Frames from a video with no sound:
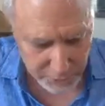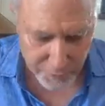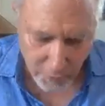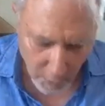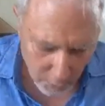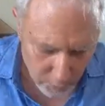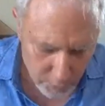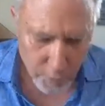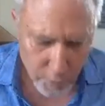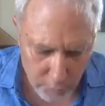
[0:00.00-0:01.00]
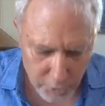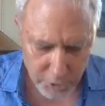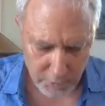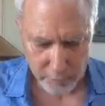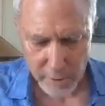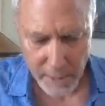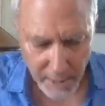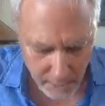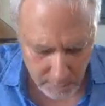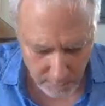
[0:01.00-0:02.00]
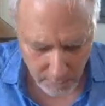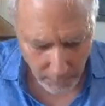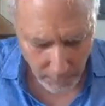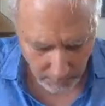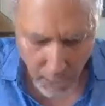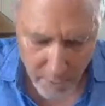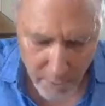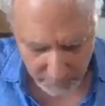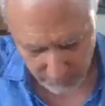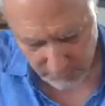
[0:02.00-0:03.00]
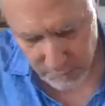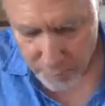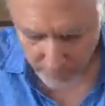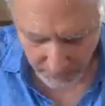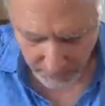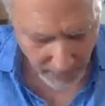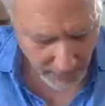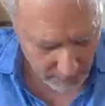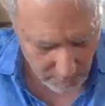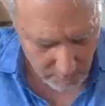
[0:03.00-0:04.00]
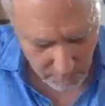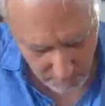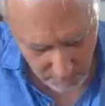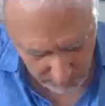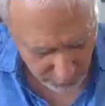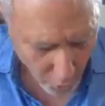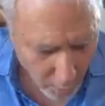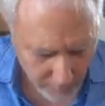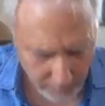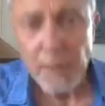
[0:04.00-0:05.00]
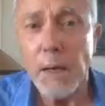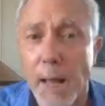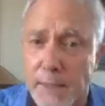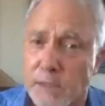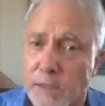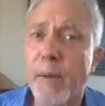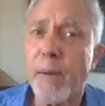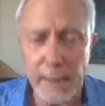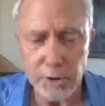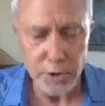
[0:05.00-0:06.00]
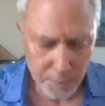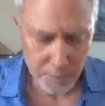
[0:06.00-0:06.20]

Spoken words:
she follows her own shivering hand, alive like a slithering cat, stalking the last page.